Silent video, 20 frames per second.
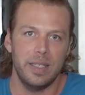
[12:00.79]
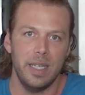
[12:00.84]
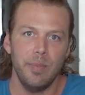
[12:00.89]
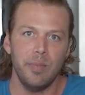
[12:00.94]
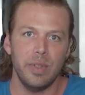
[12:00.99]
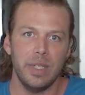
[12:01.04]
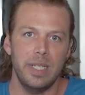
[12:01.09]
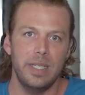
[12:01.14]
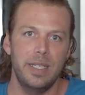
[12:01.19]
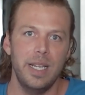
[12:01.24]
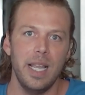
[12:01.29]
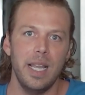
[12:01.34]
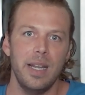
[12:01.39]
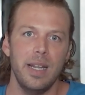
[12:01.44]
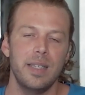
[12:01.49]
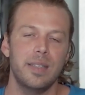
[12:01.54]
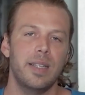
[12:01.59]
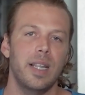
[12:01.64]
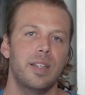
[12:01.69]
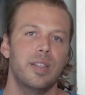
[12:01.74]
simply did
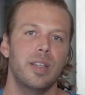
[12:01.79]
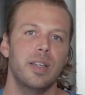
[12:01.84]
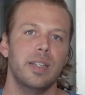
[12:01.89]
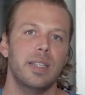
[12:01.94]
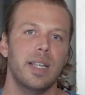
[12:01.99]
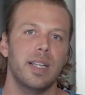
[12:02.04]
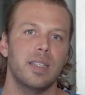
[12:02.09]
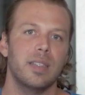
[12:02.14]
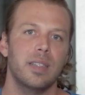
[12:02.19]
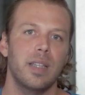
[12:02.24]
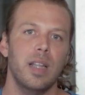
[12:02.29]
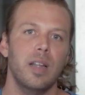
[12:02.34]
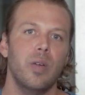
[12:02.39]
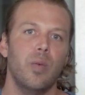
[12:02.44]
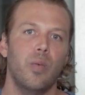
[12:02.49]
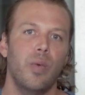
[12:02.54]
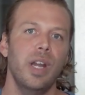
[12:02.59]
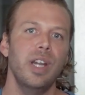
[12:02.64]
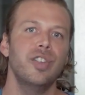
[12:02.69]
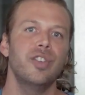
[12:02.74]
is they took the
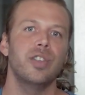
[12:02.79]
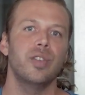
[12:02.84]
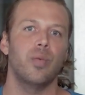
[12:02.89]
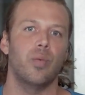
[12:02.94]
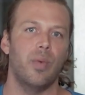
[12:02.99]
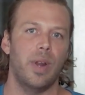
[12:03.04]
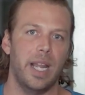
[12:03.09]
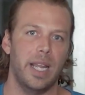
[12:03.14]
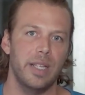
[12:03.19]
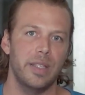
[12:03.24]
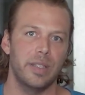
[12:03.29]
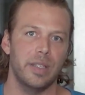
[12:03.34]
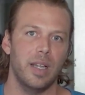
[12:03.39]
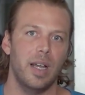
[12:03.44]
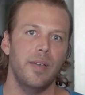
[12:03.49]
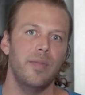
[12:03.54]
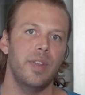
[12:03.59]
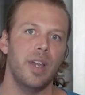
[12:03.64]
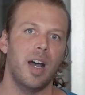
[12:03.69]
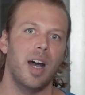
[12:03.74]
acceleration rates
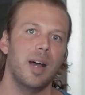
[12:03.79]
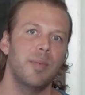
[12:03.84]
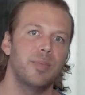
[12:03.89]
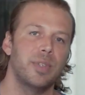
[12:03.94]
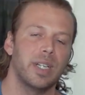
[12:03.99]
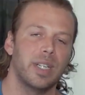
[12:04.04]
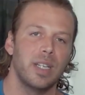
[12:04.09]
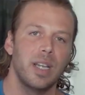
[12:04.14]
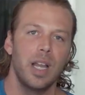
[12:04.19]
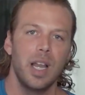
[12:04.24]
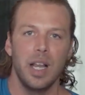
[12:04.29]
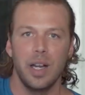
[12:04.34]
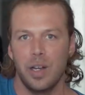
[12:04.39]
of the object